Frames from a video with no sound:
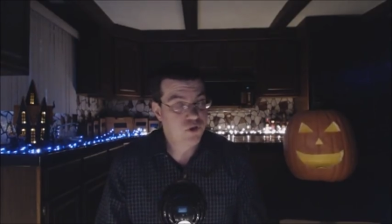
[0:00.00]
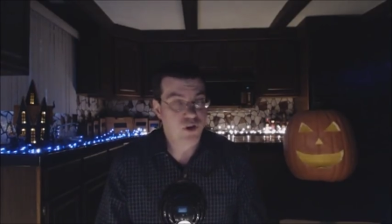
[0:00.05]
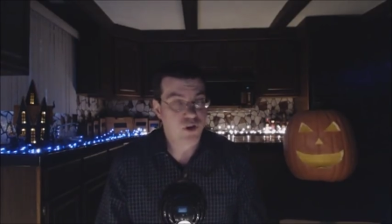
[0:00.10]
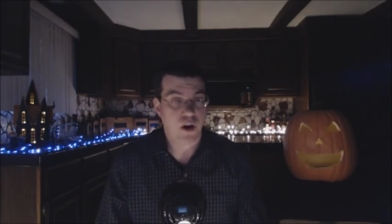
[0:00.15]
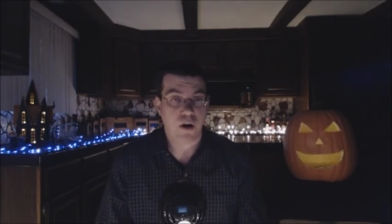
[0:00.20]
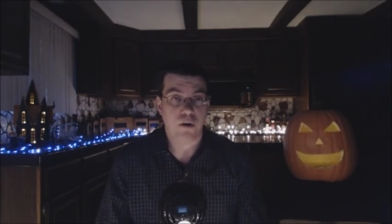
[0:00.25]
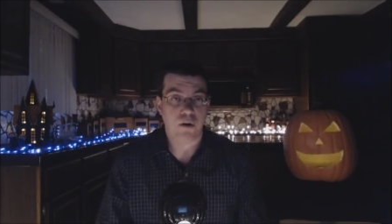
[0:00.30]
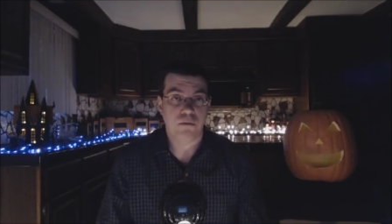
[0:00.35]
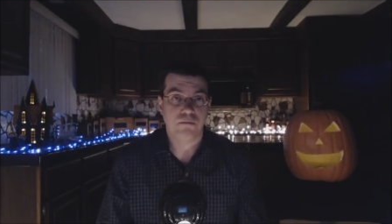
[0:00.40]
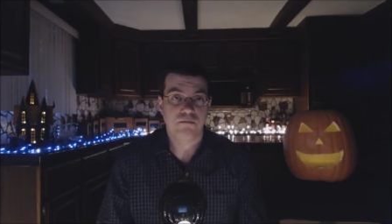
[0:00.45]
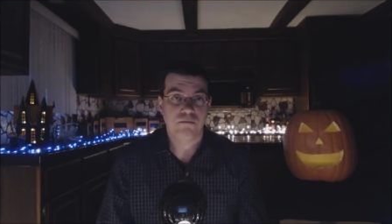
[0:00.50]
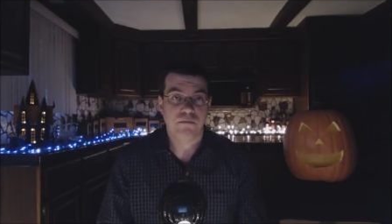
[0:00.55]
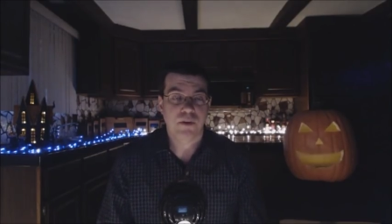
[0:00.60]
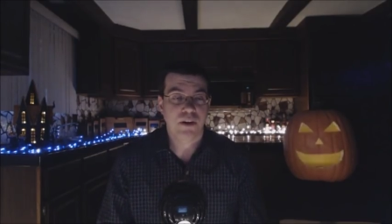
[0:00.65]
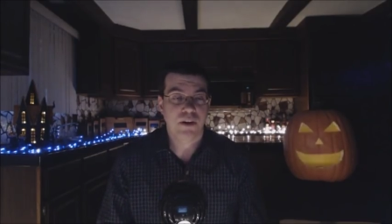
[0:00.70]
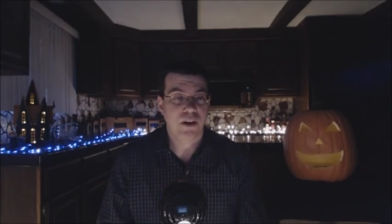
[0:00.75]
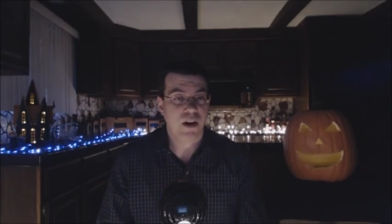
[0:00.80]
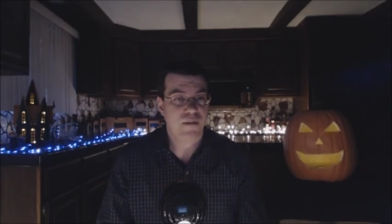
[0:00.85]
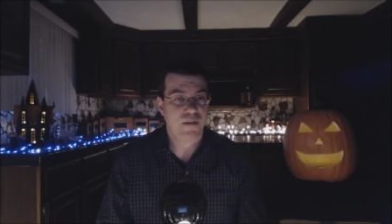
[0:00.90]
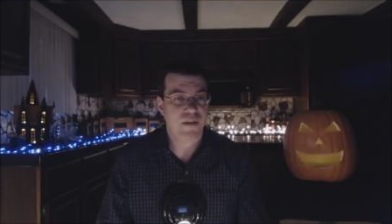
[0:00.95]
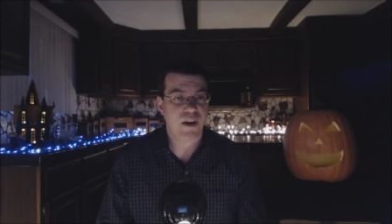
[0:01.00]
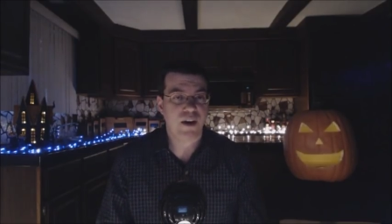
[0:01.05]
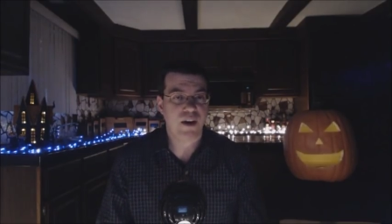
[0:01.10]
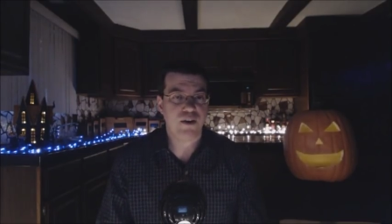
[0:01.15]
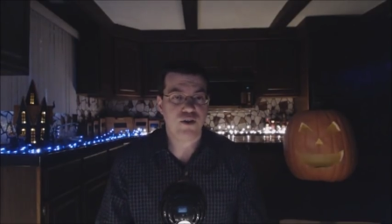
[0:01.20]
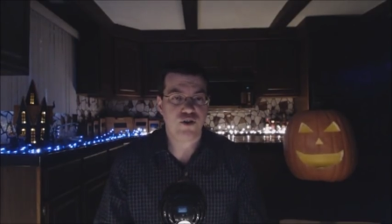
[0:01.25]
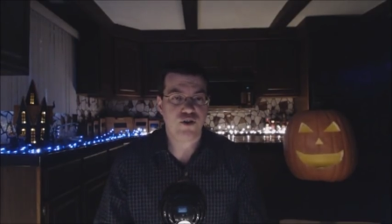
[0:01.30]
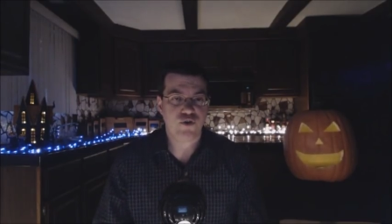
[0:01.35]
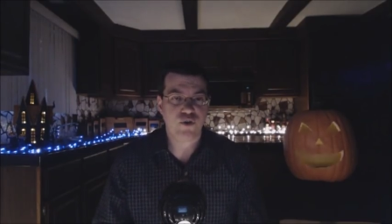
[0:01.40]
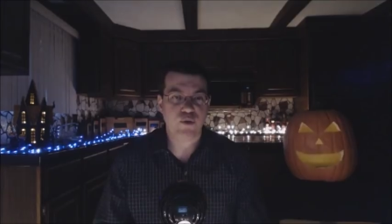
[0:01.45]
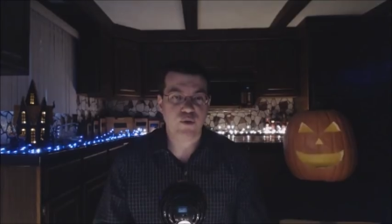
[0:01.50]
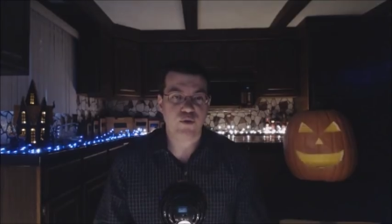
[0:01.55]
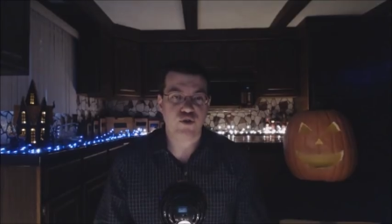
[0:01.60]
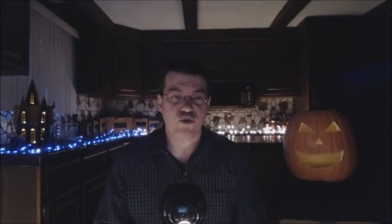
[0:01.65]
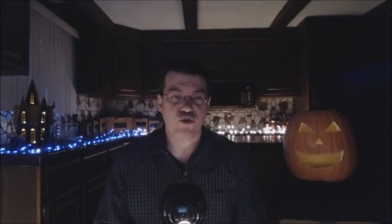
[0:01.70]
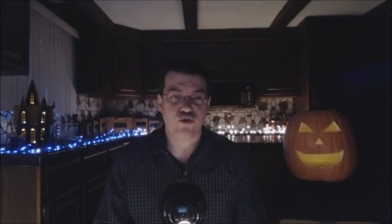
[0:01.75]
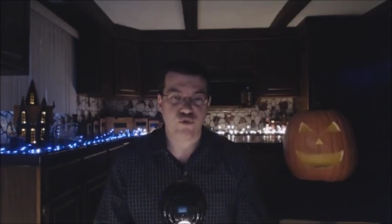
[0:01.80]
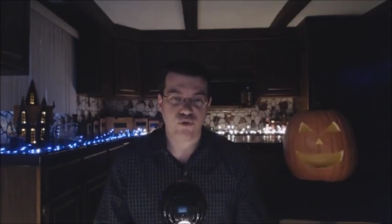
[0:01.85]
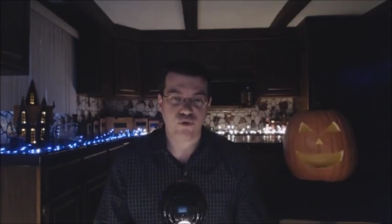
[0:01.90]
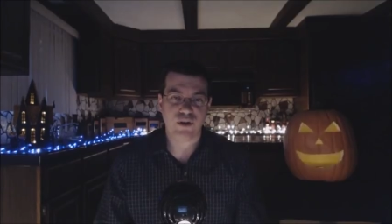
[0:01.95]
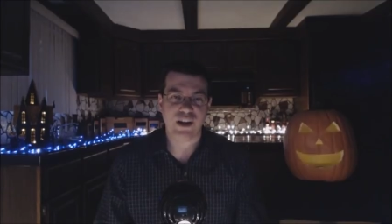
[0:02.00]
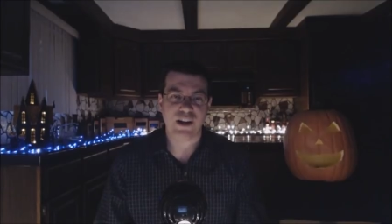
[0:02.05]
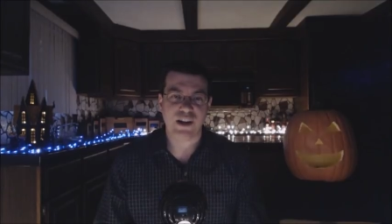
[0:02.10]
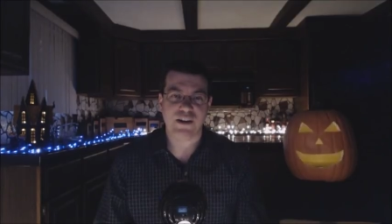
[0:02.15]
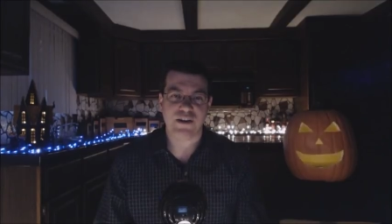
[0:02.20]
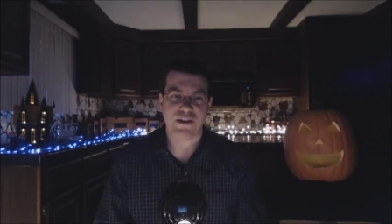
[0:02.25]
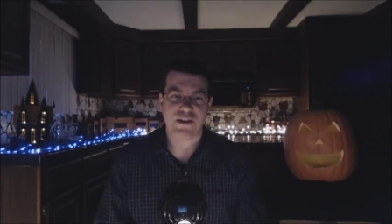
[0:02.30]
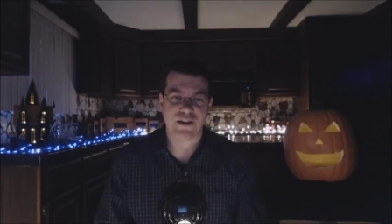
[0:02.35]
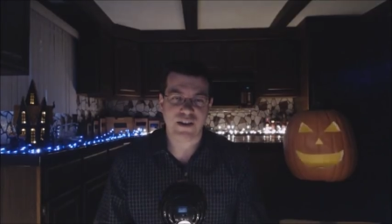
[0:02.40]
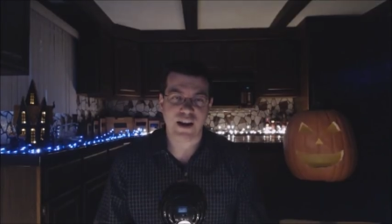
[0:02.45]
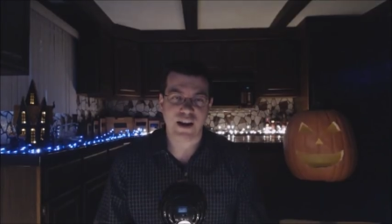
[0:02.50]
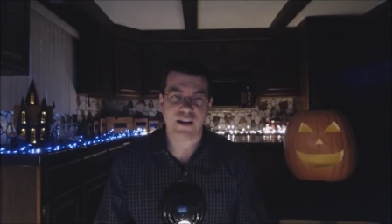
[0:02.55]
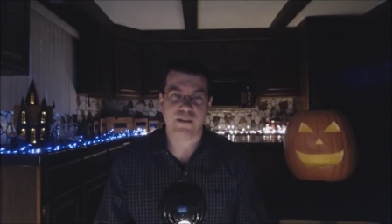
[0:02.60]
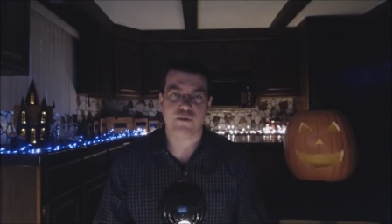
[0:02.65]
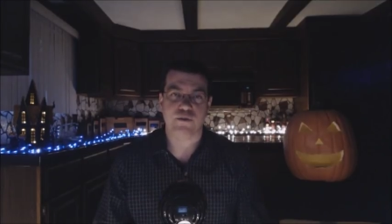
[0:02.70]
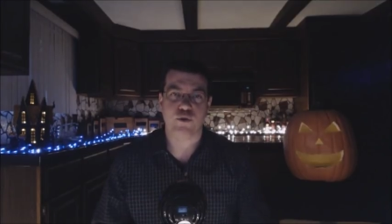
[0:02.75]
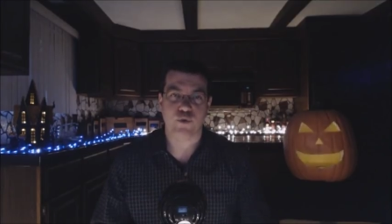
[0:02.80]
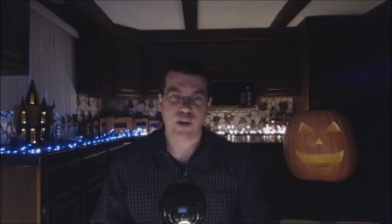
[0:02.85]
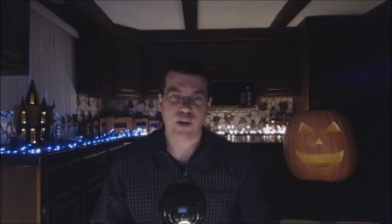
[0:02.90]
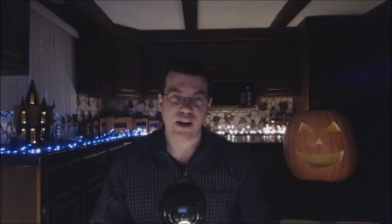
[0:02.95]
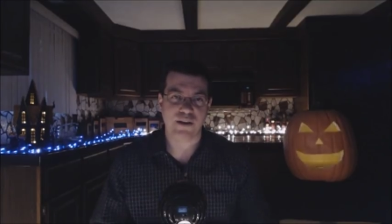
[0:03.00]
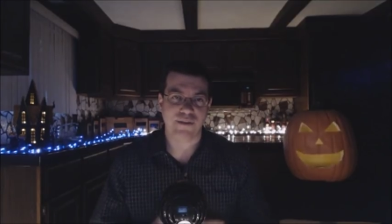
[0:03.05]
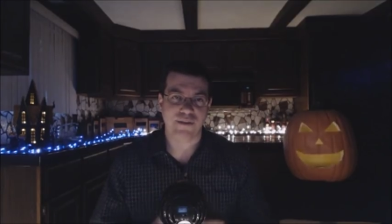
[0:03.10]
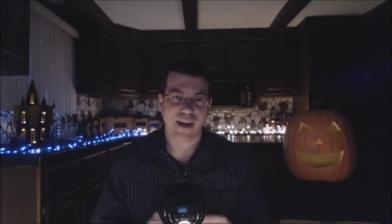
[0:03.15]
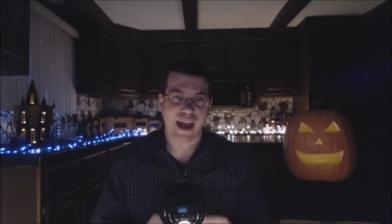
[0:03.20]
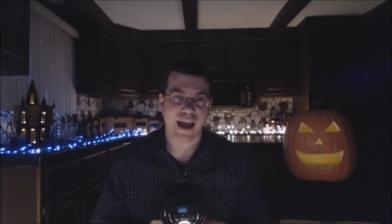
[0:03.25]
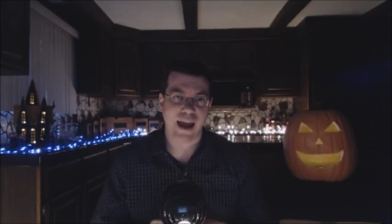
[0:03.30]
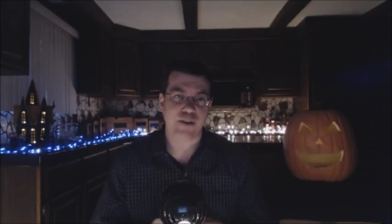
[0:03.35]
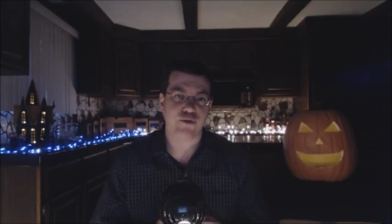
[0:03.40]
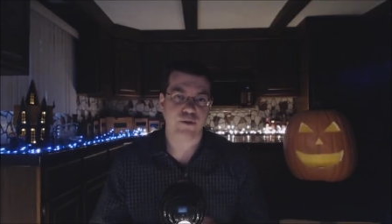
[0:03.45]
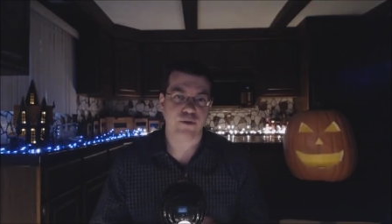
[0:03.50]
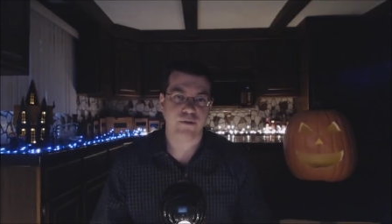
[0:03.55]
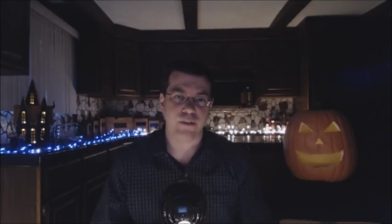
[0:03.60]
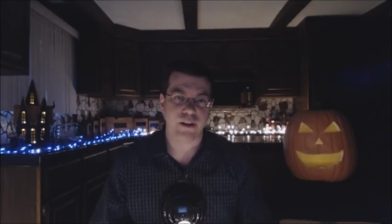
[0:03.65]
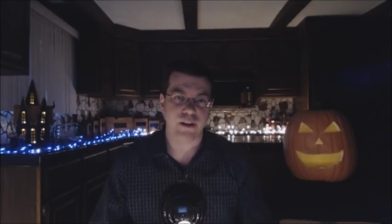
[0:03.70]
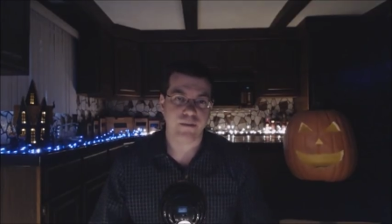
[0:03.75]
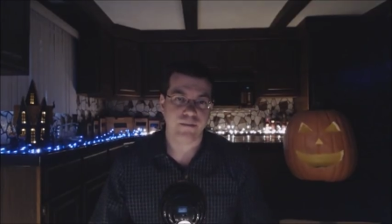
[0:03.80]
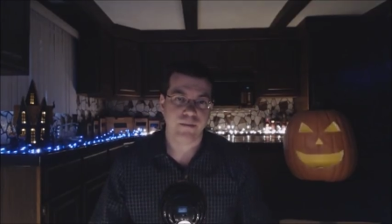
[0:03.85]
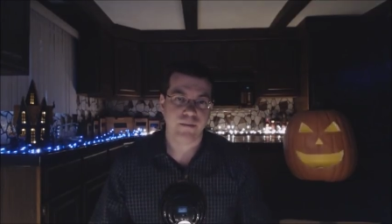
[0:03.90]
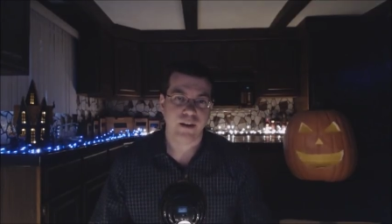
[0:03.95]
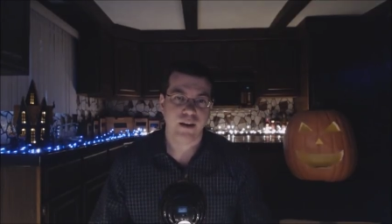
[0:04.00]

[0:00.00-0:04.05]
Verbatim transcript: So, if the industry was truly in a state of creative atrophy,